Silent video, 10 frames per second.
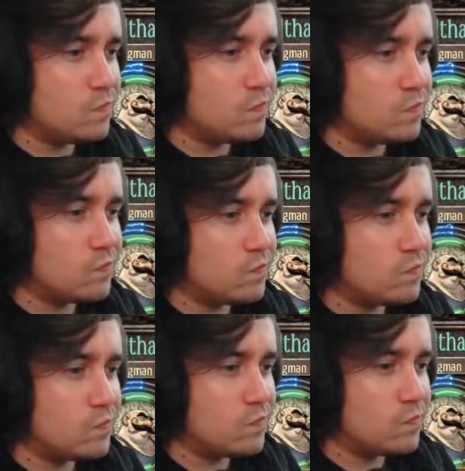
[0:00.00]

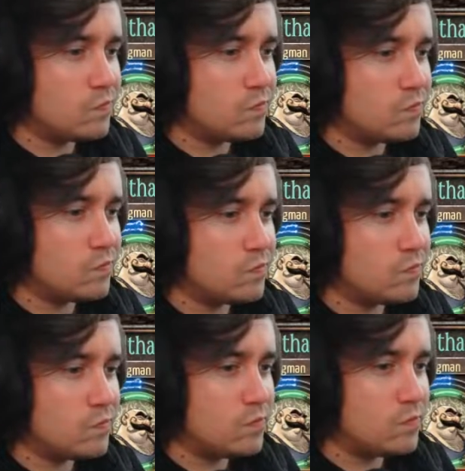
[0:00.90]

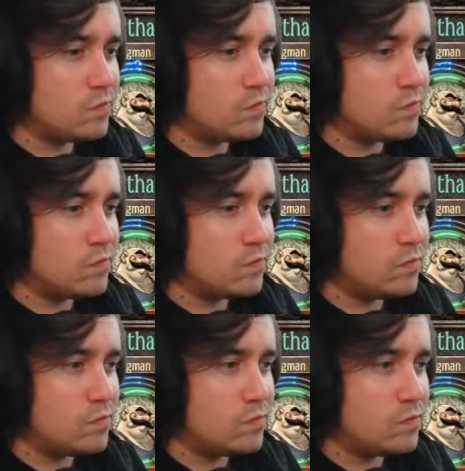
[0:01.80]
[no speech]